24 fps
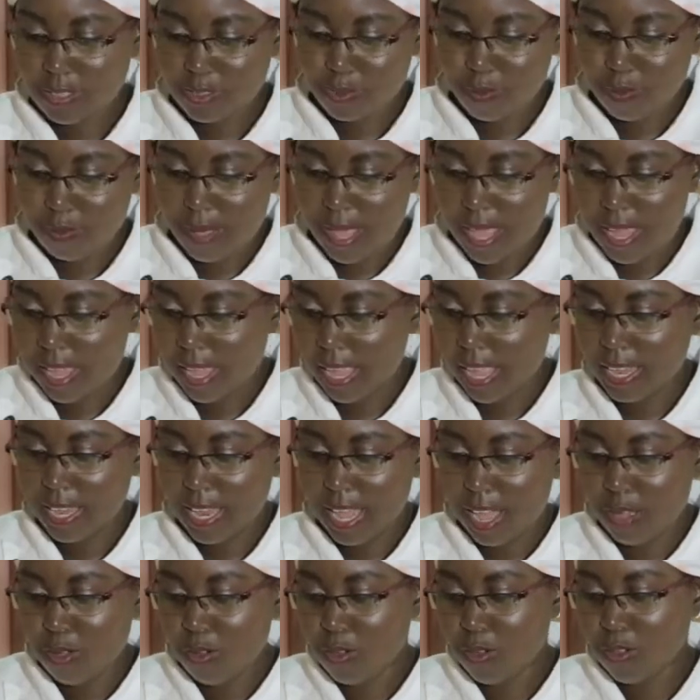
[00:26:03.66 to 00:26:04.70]
to make and
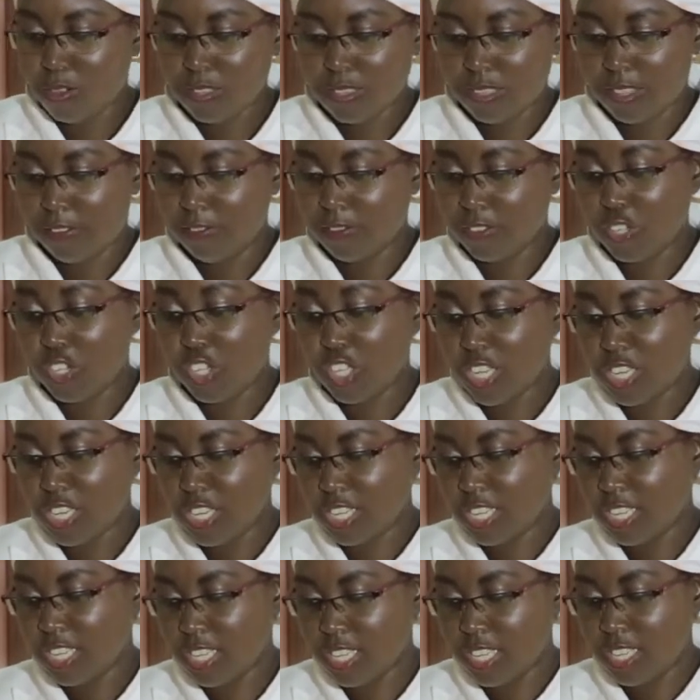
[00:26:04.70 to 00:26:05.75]
how cost efficient
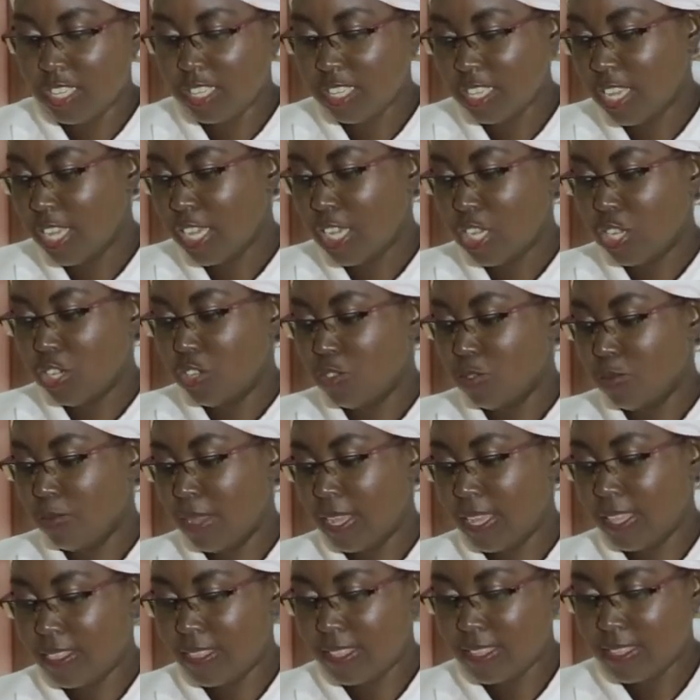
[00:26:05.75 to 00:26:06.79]
it is to
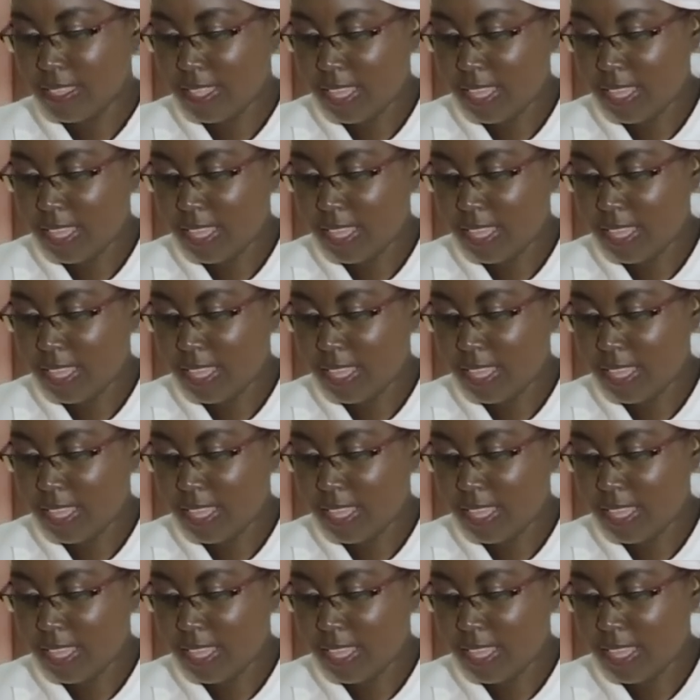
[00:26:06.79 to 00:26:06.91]
make this